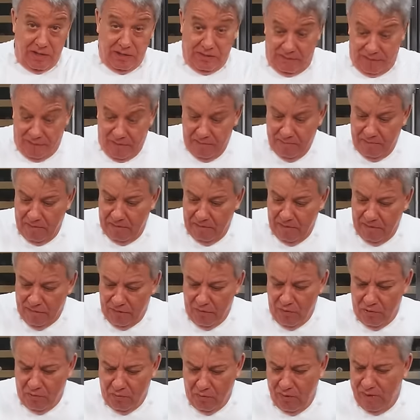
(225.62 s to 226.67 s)
it from me
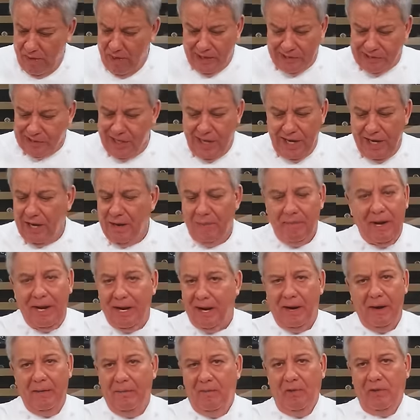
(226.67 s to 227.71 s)
before, we're not sending a man
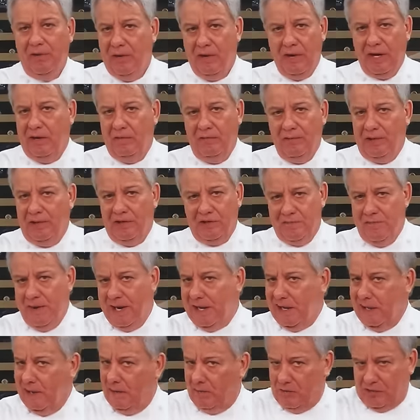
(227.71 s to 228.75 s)
on the moon, okay? We're just
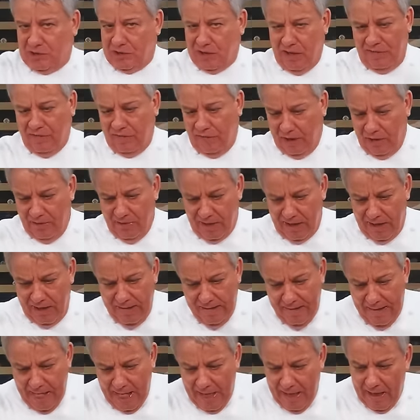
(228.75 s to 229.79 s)
making a little stuffing, okay?
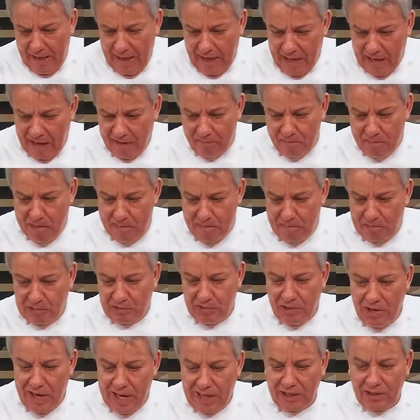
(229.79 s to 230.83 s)
If people
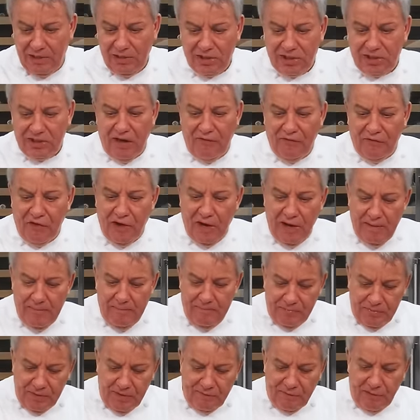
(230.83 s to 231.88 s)
don't like your stuffing
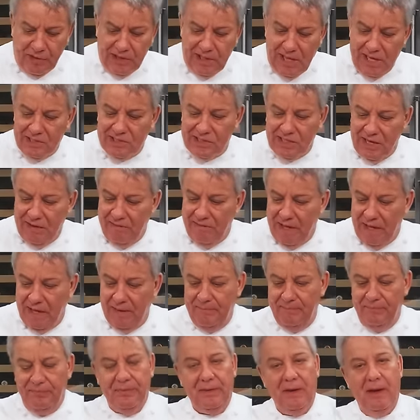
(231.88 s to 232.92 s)
for Thanksgiving,
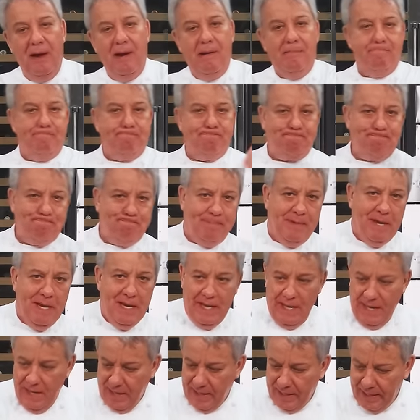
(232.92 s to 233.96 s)

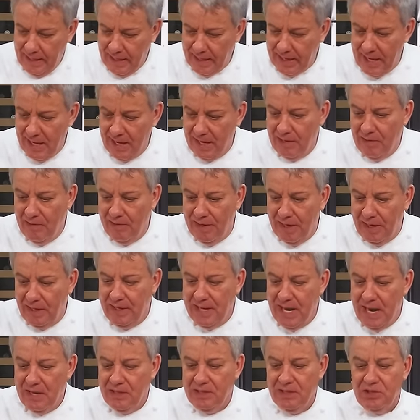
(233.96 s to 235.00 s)
they can go eat
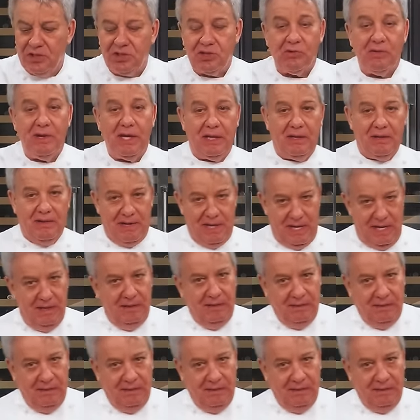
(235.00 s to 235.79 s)
down the street, okay?